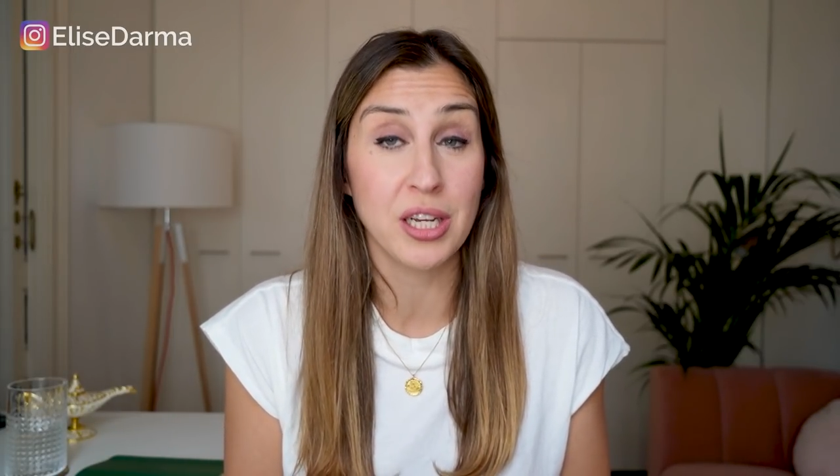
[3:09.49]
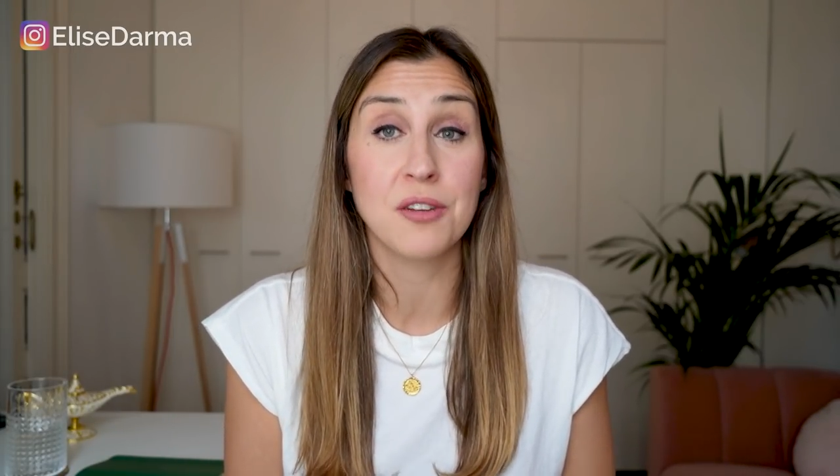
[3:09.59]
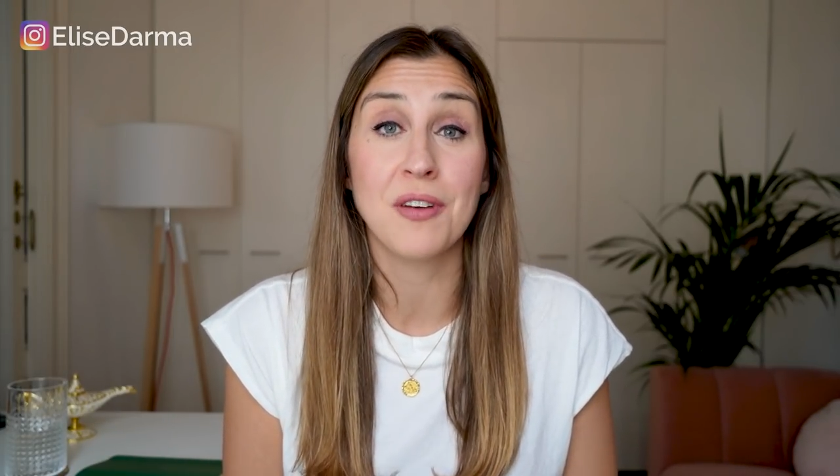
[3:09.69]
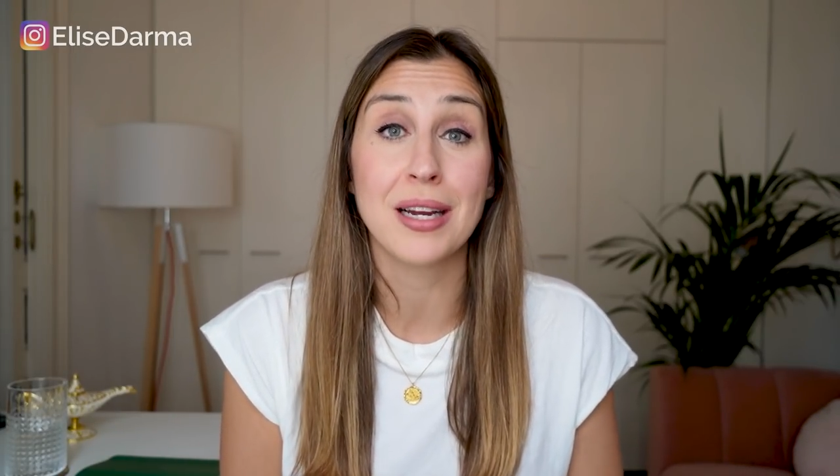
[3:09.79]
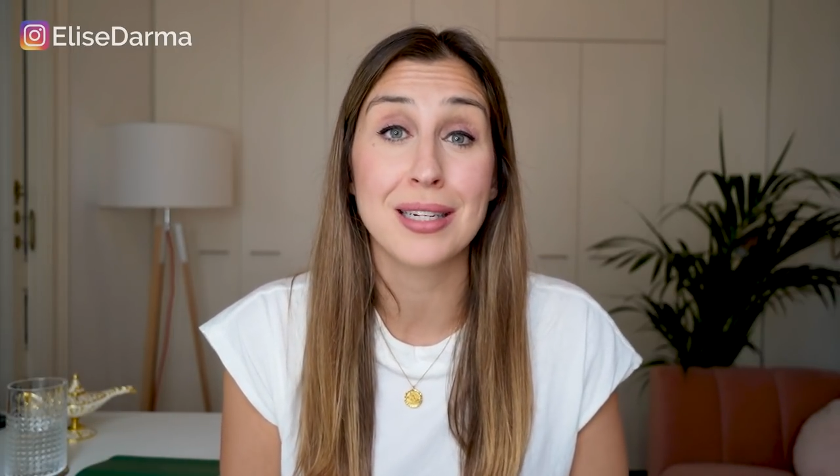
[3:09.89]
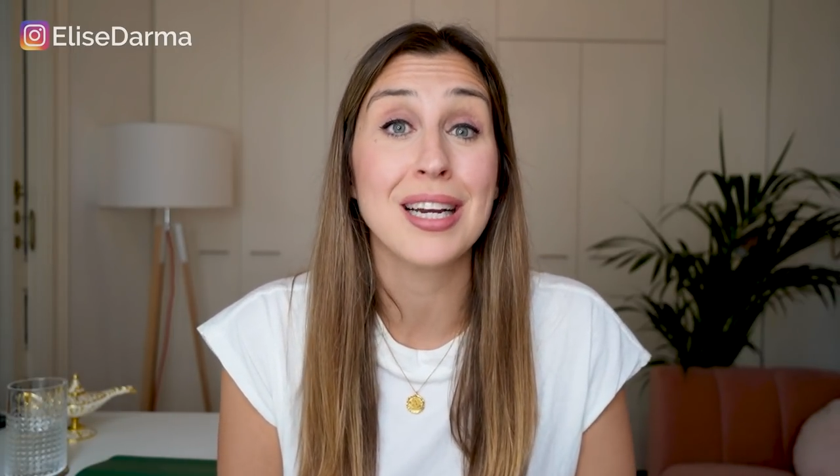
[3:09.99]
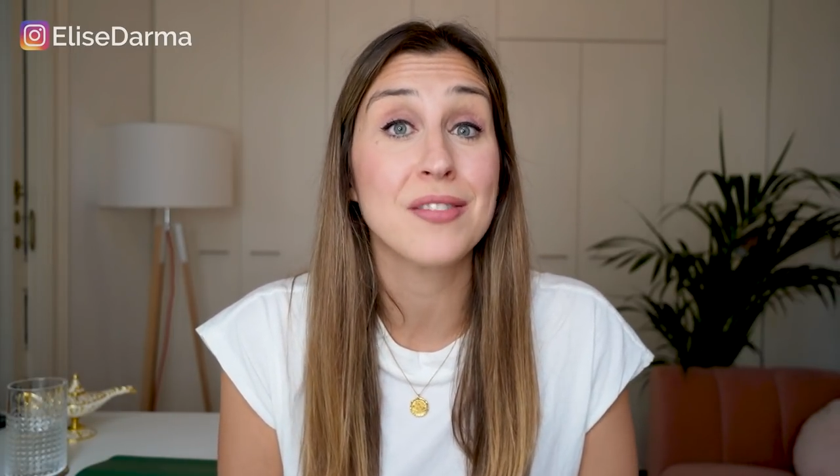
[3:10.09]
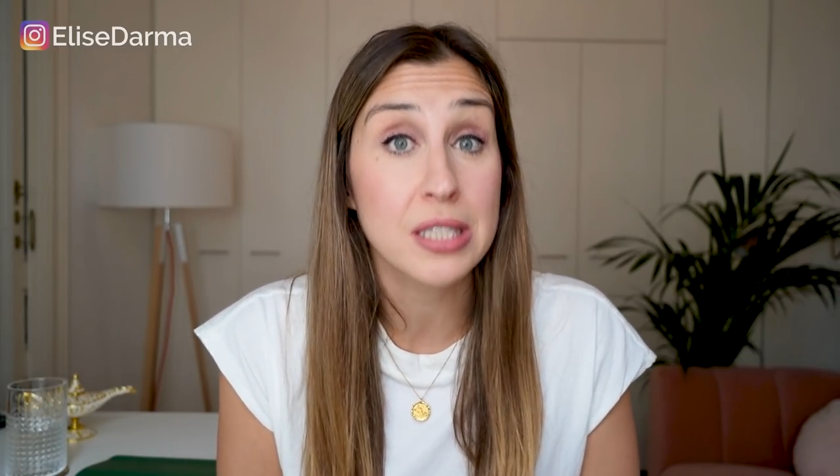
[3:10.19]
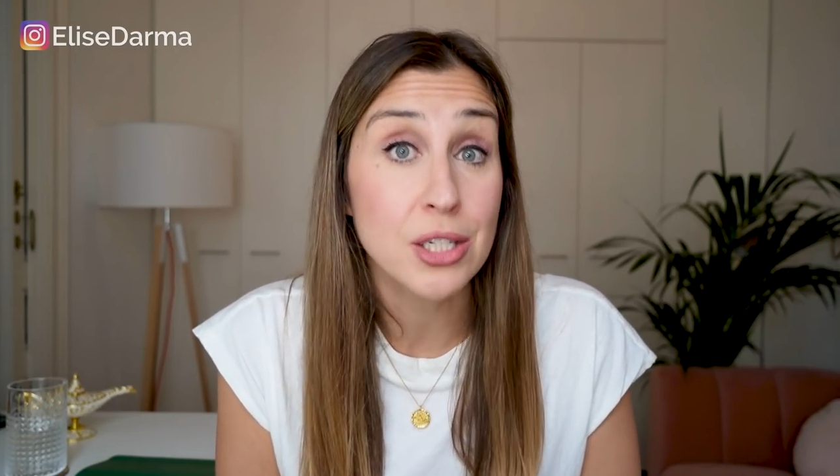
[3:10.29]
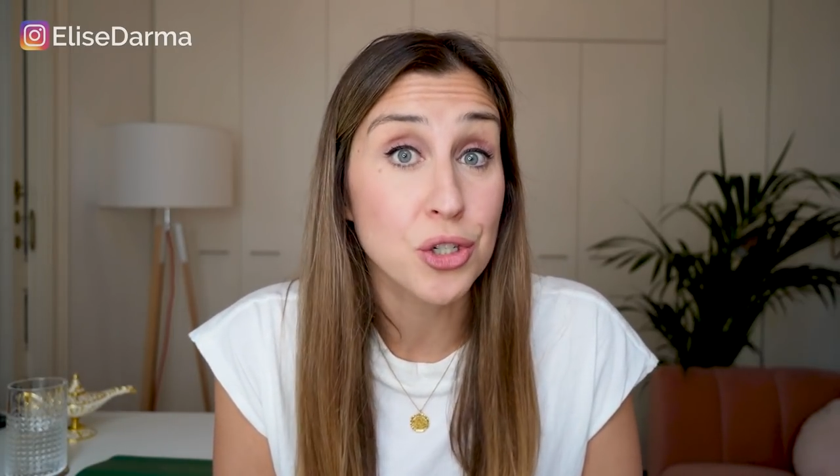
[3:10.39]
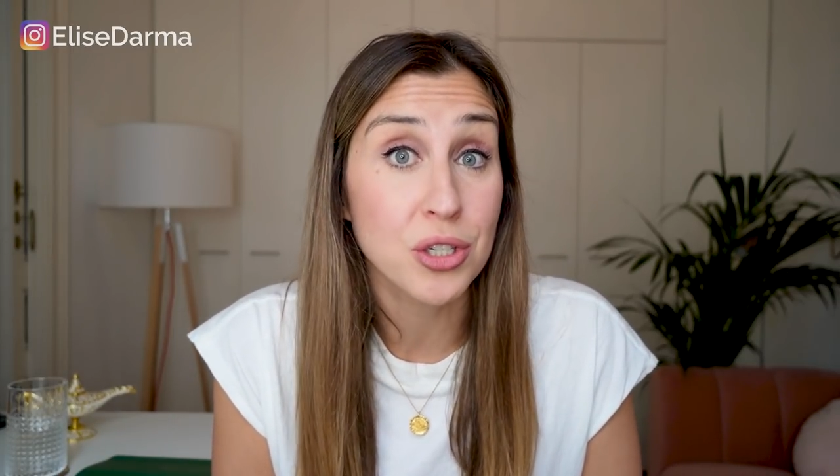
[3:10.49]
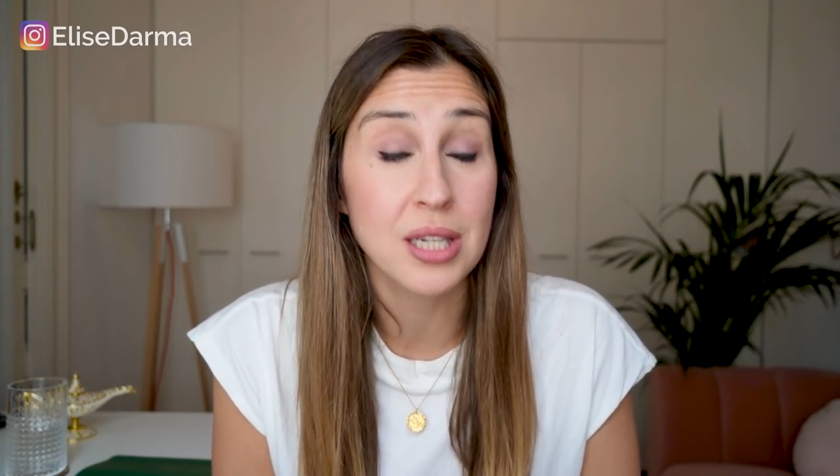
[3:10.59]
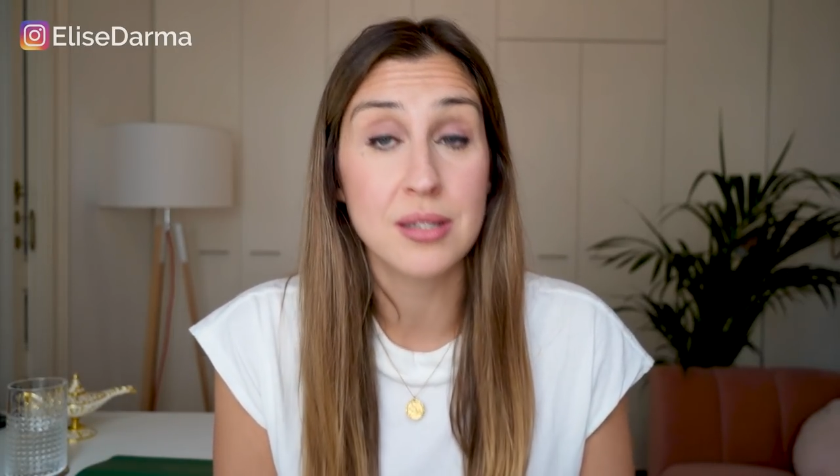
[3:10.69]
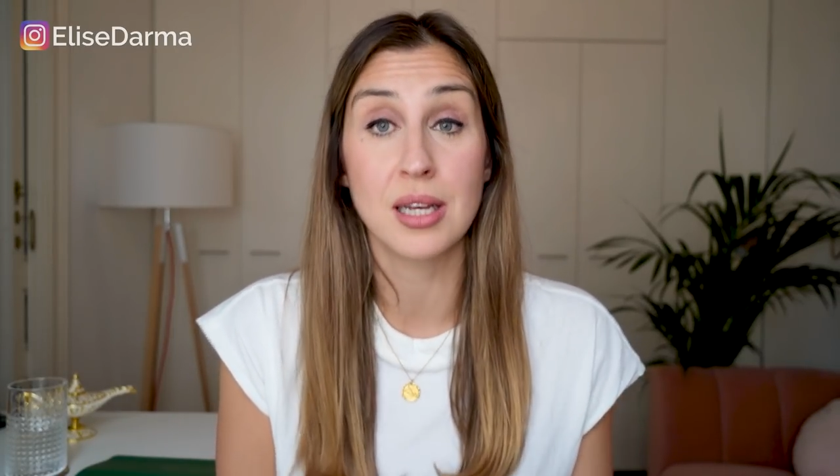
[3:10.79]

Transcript: In fact, I have a t-shirt that